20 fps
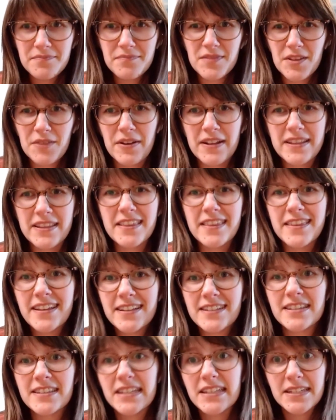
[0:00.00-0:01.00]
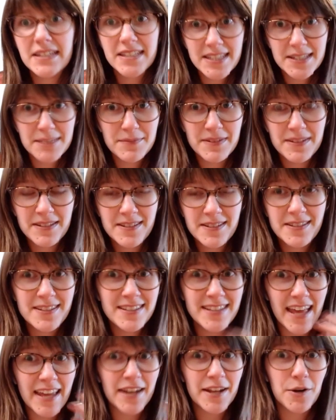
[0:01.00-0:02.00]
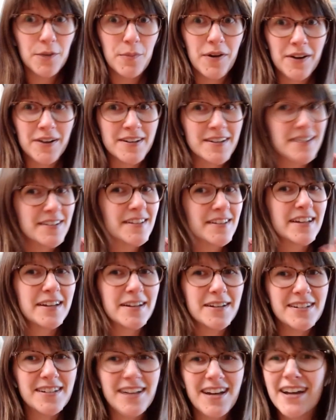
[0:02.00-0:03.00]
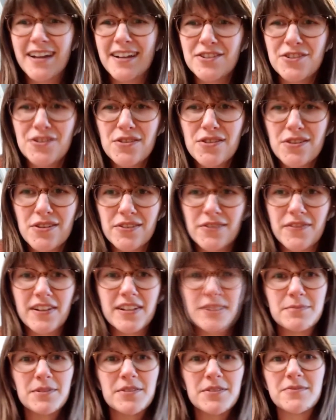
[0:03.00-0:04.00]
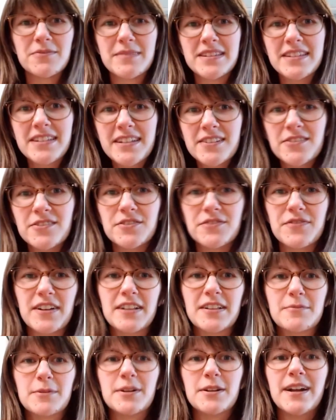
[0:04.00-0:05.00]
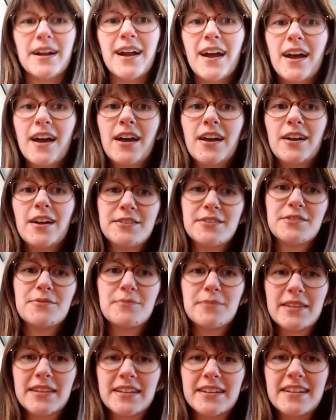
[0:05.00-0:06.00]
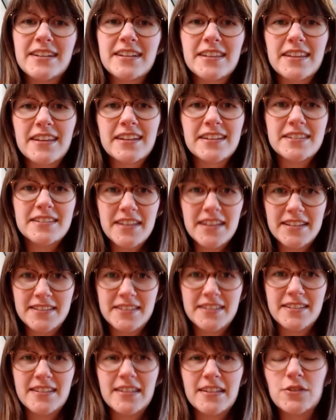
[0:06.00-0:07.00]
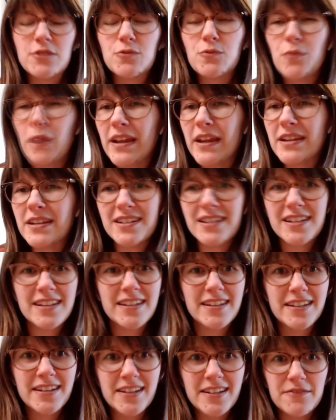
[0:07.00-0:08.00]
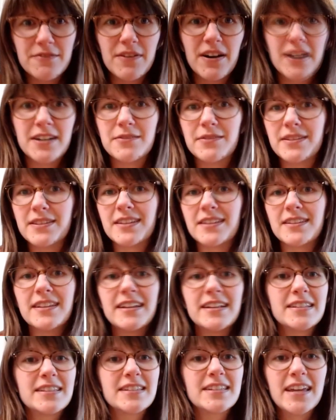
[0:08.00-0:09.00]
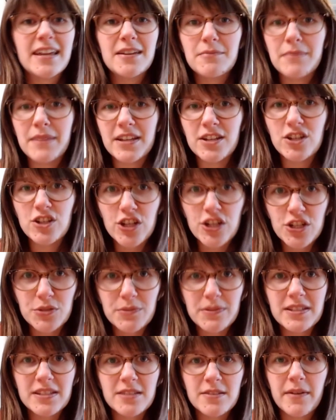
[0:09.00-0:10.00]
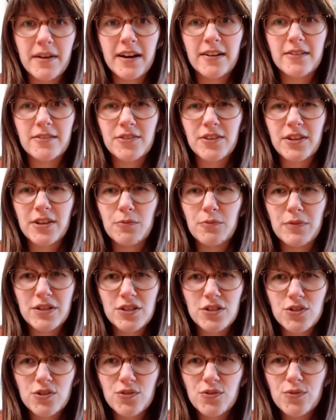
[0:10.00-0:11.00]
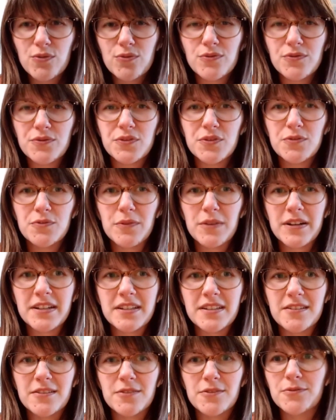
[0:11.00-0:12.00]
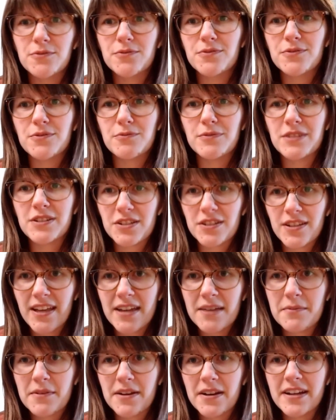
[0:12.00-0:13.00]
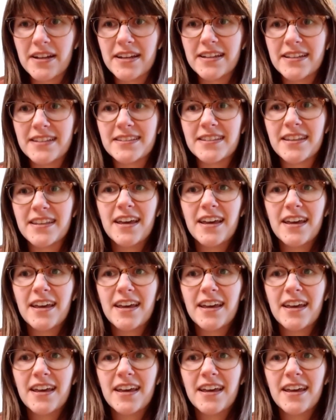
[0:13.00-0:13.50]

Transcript: right? The things that set apart like a junior developer from a senior developer is your ability to like assess the situation, evaluate the landscape, make judgments about like which tools you want to use, which libraries,